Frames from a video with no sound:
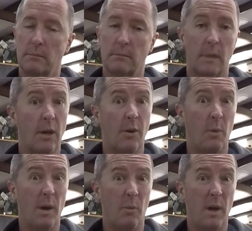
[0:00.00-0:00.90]
I don't know
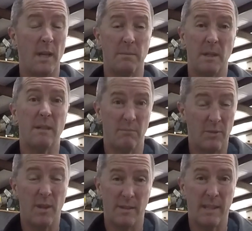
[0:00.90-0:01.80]
what it was, but
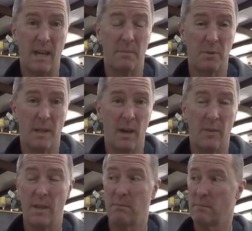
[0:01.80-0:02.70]
it sounded pretty
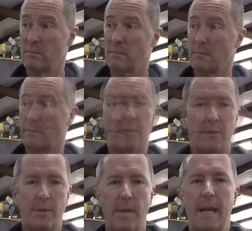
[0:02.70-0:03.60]
healthy.
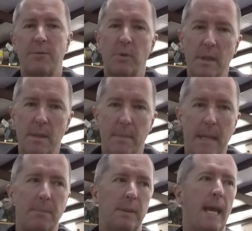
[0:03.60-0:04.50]
So that's really the
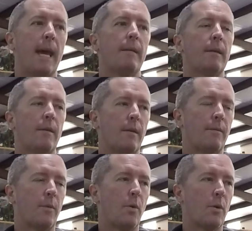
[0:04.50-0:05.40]
big plan
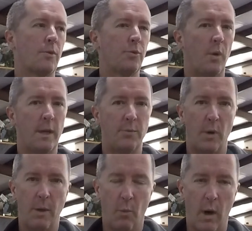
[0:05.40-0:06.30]
for
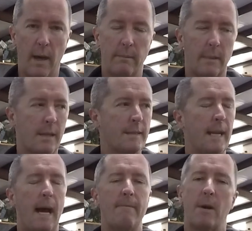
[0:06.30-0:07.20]
2021. Like I
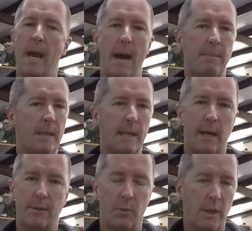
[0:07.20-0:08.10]
said, I'm very happy to get
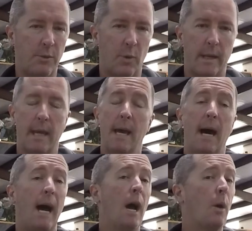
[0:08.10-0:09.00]
out of 2020.
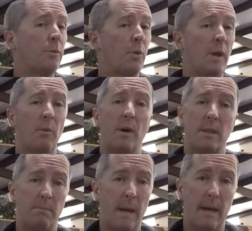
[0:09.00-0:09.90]
I hope 21
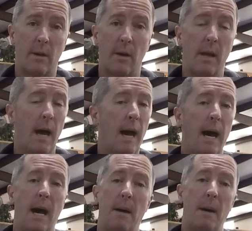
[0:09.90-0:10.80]
is better.
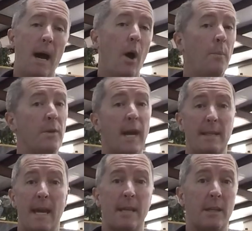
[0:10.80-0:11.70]
I hope you guys
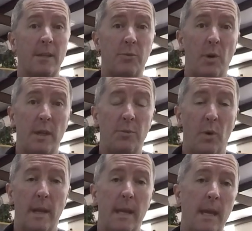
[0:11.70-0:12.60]
had a good
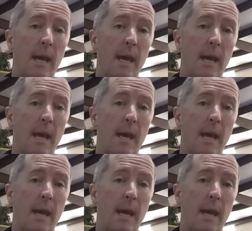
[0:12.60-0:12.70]
2020.